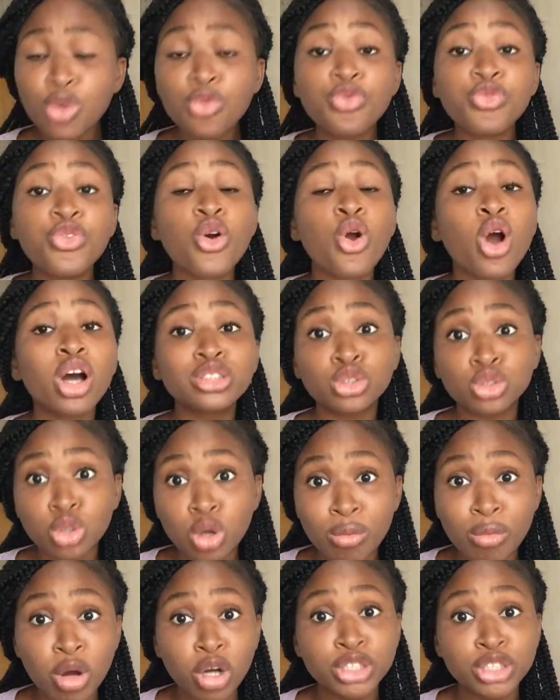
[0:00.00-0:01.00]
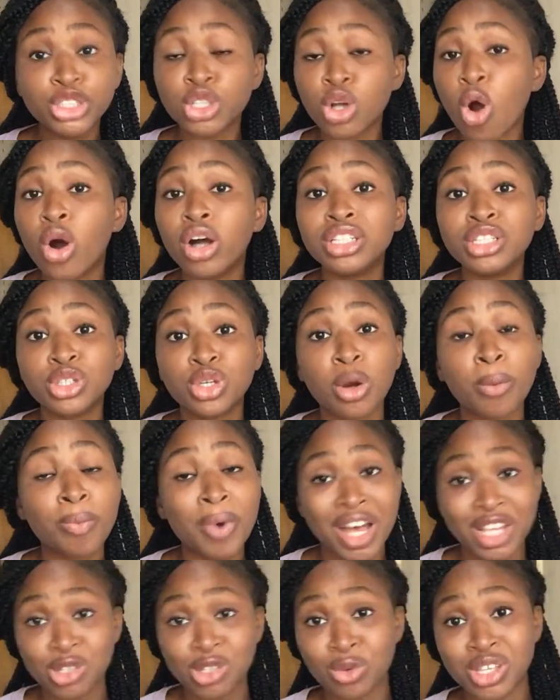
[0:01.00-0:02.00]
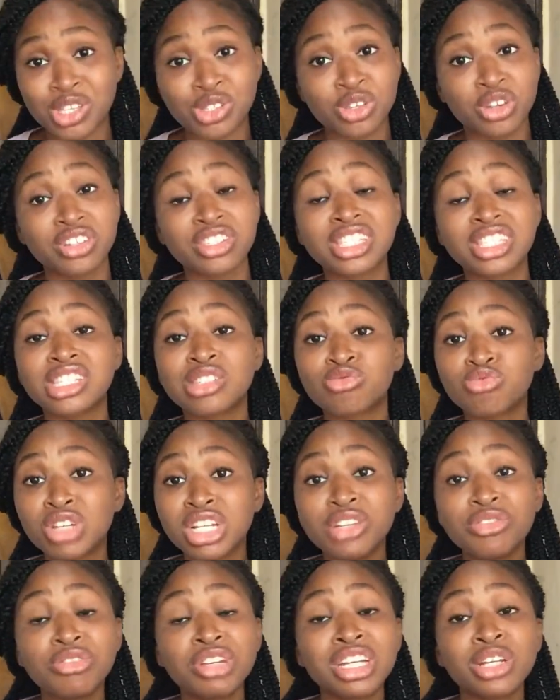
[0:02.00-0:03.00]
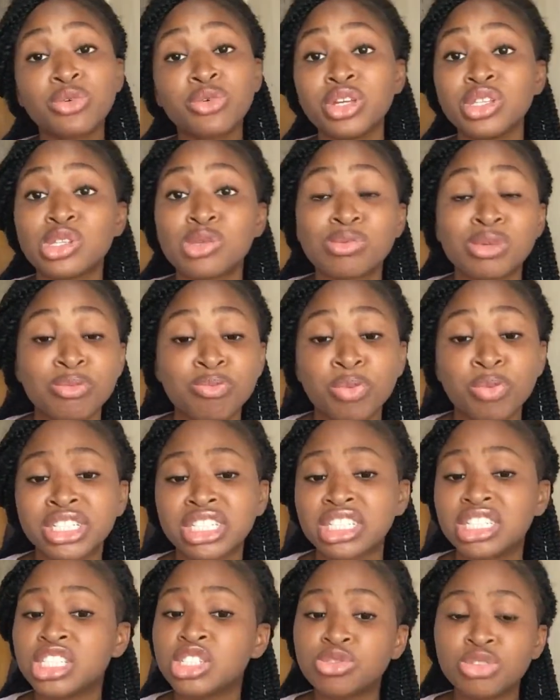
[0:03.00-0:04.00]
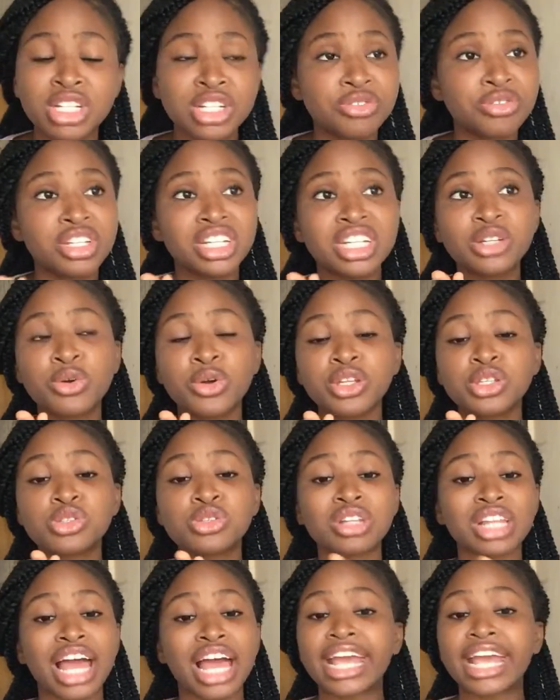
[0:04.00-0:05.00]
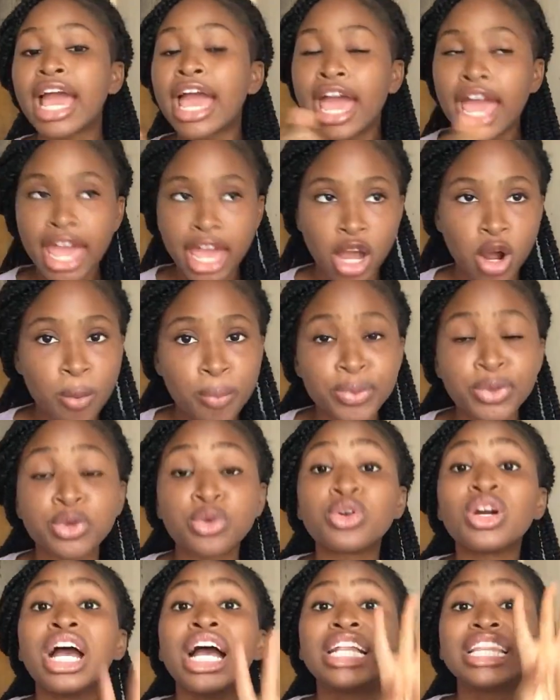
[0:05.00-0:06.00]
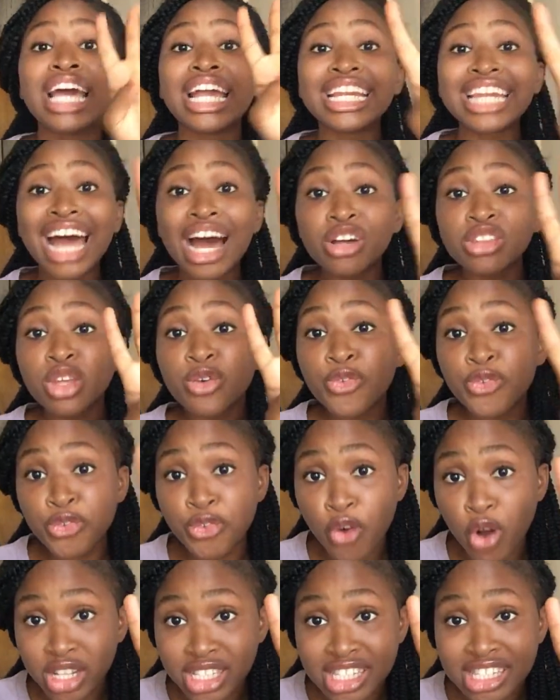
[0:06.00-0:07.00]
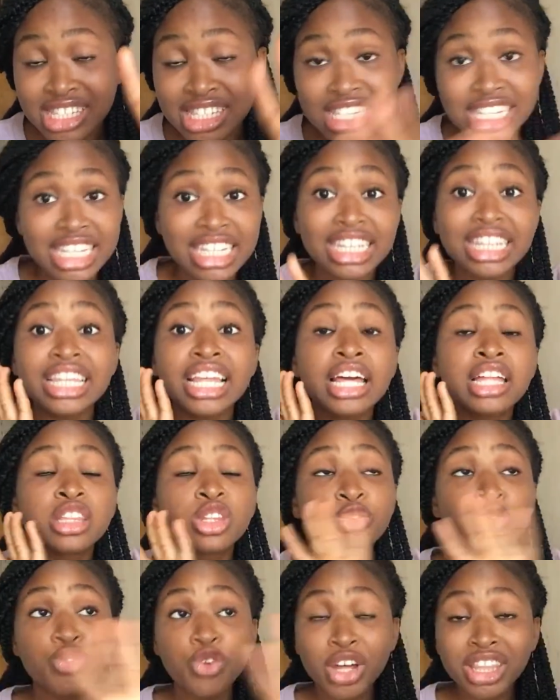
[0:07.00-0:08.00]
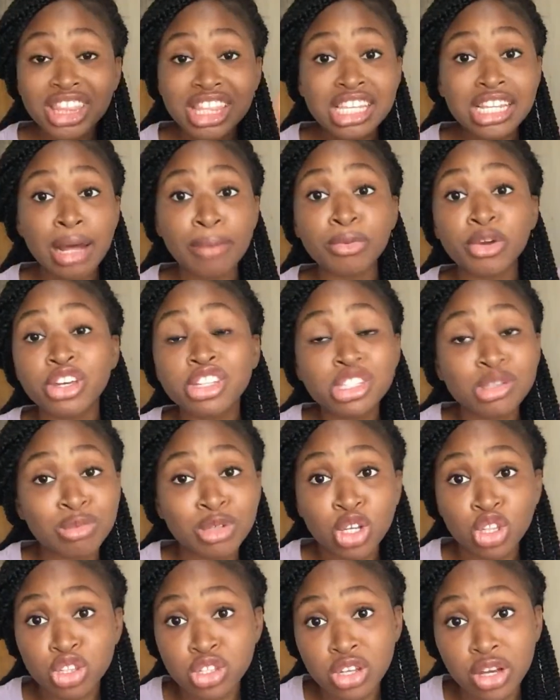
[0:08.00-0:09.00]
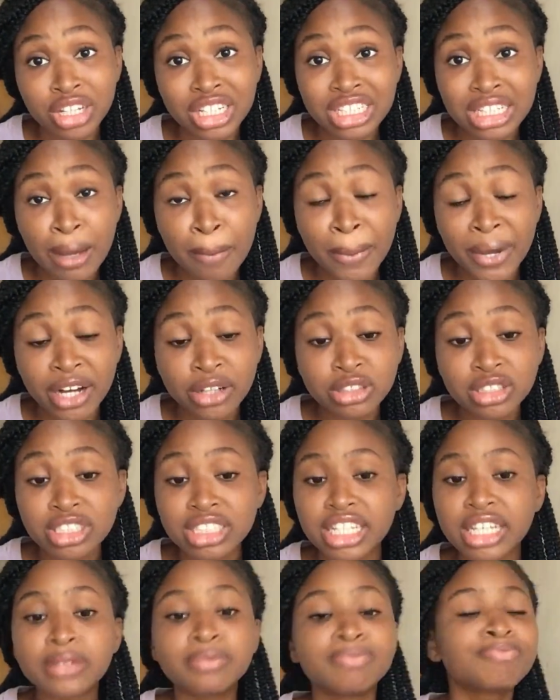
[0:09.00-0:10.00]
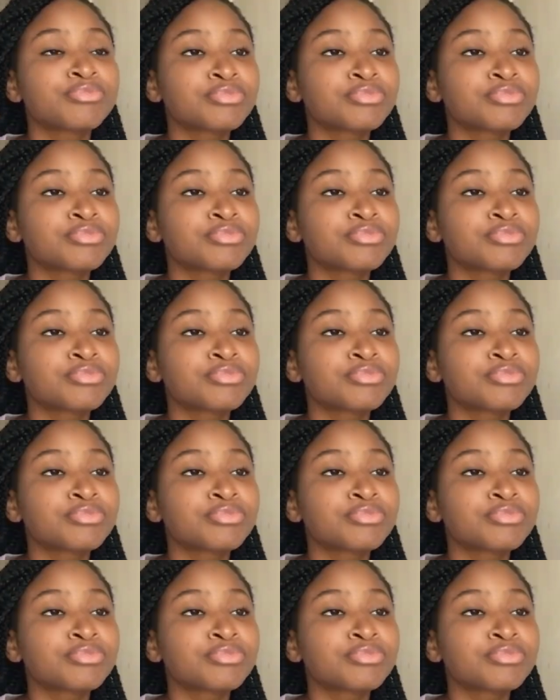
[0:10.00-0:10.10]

focus so much on your past questions. Is really going to be important. It's really going to like help you. Then now the fourth thing I'm going to be talking about today